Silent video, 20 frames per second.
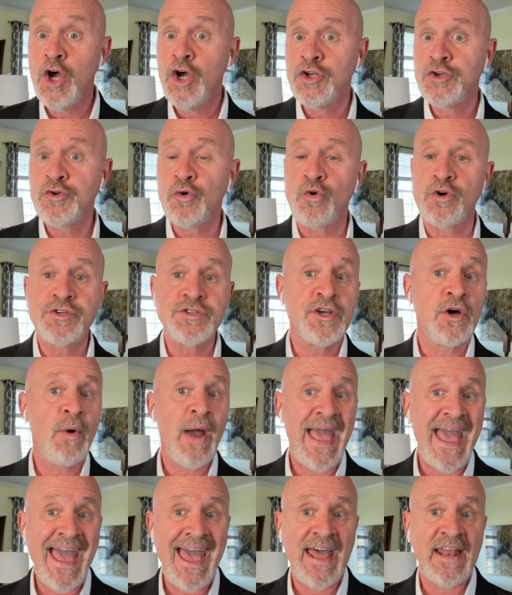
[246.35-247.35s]
torso
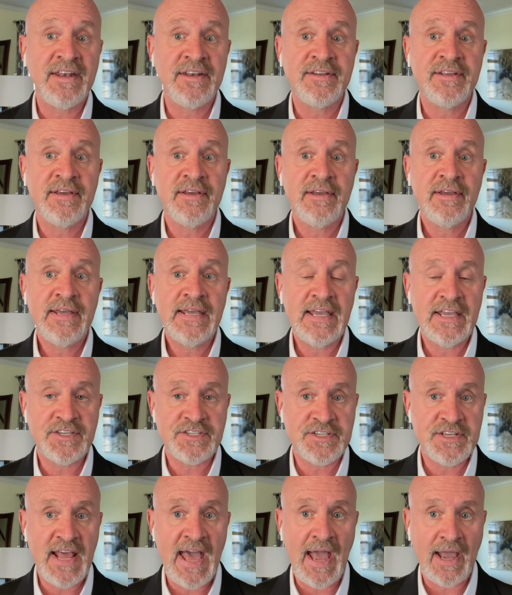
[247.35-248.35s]
and his
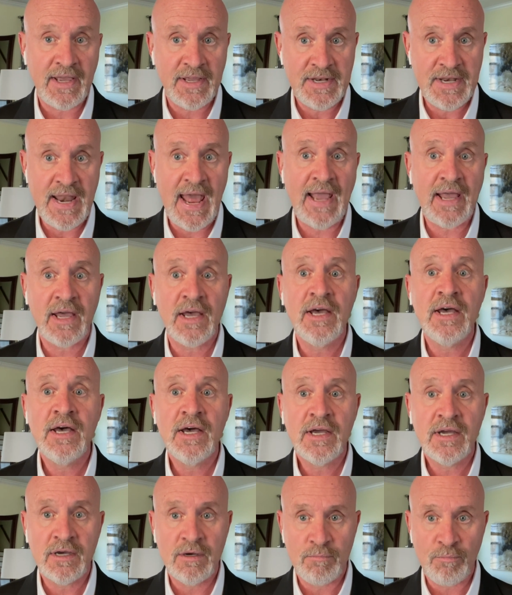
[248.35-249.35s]
neck, neck
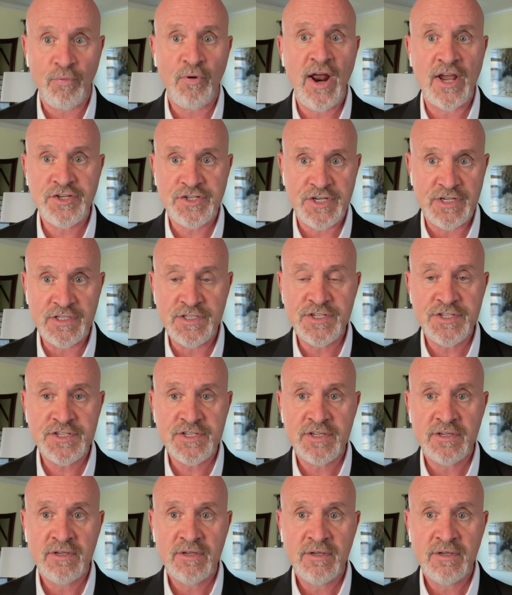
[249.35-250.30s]
compressions